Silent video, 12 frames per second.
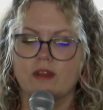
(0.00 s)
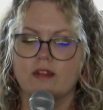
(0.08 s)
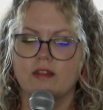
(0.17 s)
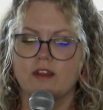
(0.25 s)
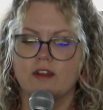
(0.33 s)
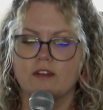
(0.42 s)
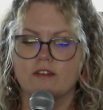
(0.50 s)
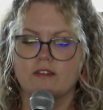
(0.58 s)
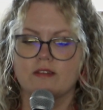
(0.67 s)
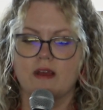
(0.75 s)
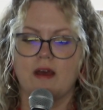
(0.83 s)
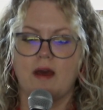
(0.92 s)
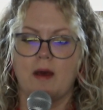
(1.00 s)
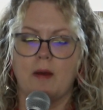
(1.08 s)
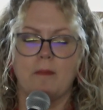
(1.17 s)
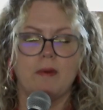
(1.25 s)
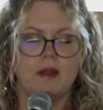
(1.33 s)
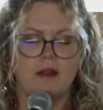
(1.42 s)
there's a
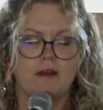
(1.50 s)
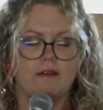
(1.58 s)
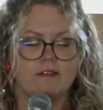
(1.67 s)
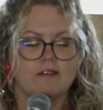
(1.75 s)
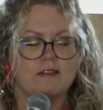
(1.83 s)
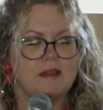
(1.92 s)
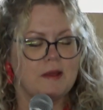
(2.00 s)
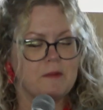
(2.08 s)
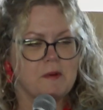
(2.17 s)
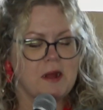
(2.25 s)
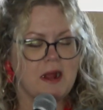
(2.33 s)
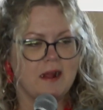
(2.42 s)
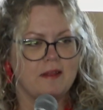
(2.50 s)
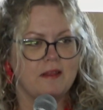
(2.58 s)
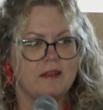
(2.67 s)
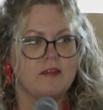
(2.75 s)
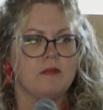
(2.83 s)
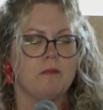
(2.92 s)
bit of stigma on
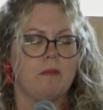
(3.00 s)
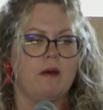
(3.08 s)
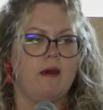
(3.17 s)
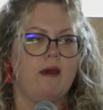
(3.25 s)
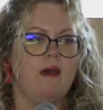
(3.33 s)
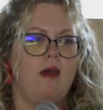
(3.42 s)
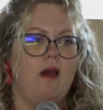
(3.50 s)
this, but